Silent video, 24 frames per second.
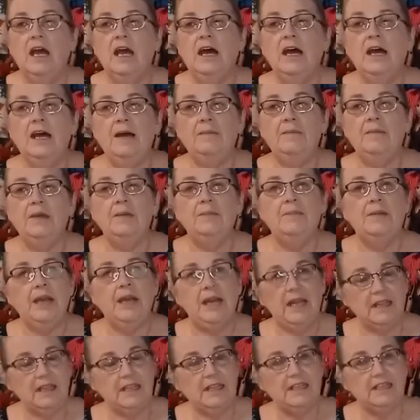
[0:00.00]
But
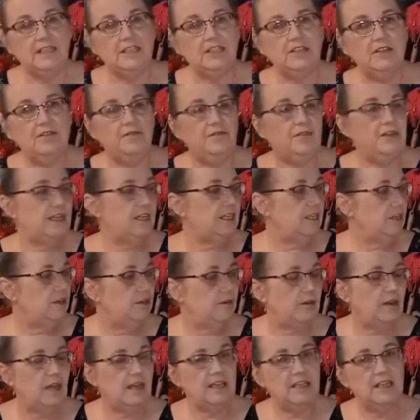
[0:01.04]
I think it's a good video.
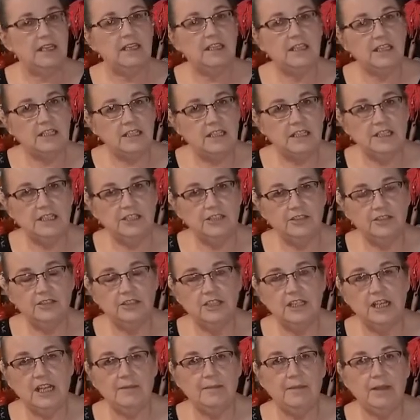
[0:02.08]
I think the t-shirts
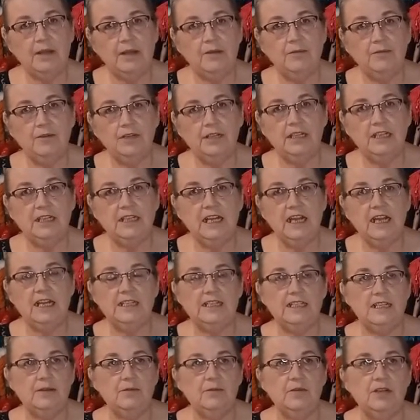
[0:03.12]
came out really
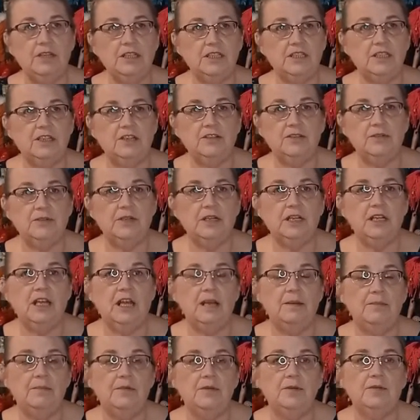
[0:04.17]
nice. I want to start doing a
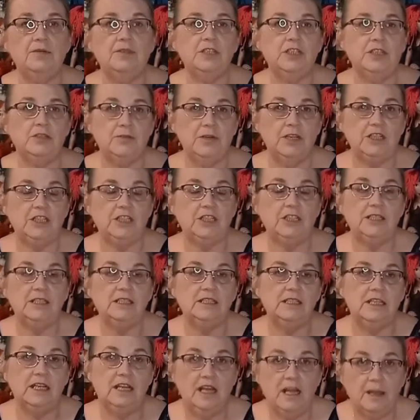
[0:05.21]
lot more with stretch
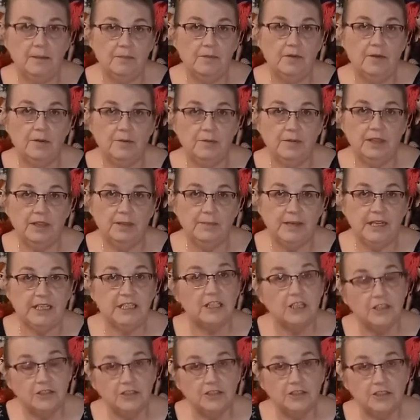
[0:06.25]
knits, a lot more with my
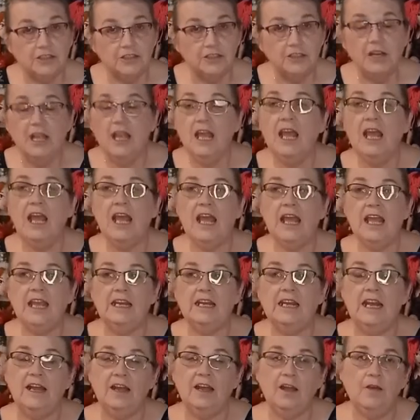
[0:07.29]
serger, and
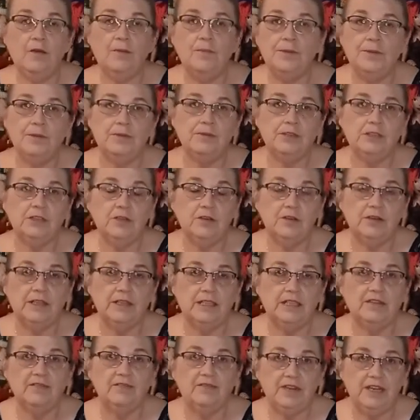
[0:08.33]
I hope you enjoy
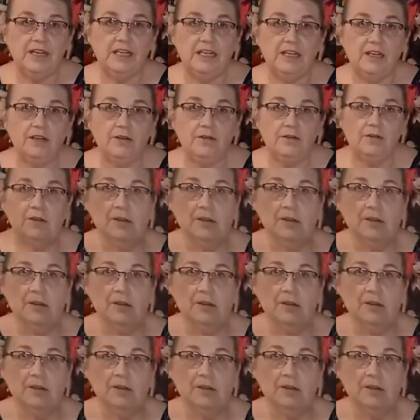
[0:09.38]
this video.